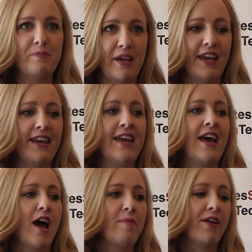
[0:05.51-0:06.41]
to me
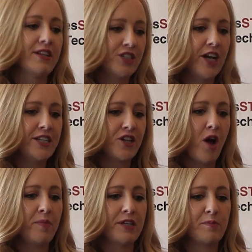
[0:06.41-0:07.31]
about the Chinese
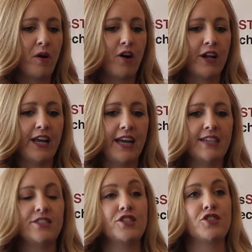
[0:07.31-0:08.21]
Communist Party
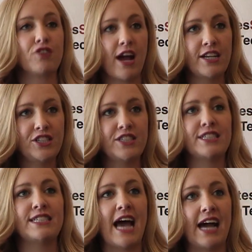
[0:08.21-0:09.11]
is the
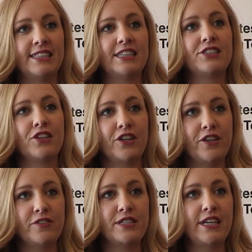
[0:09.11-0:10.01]
strategies and tactics they're
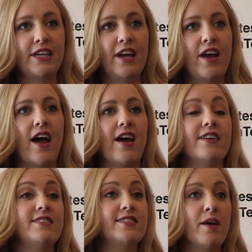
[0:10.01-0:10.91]
using
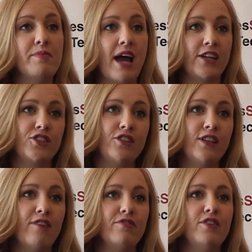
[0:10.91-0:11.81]
at
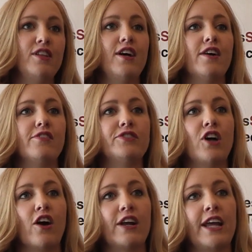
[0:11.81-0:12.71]
sub-national level of
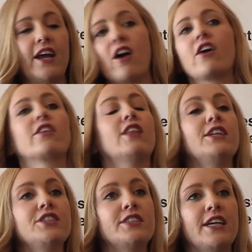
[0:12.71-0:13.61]
targeting our
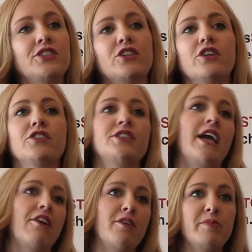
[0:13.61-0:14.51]
legislatures,
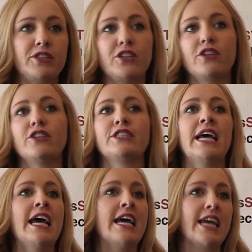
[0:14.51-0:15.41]
county
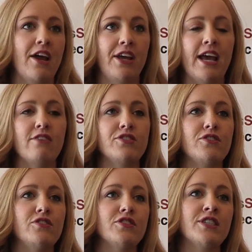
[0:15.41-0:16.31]
commissioners, county
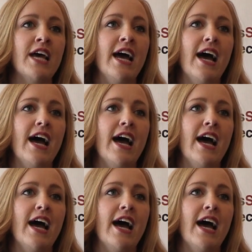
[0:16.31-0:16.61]
councils,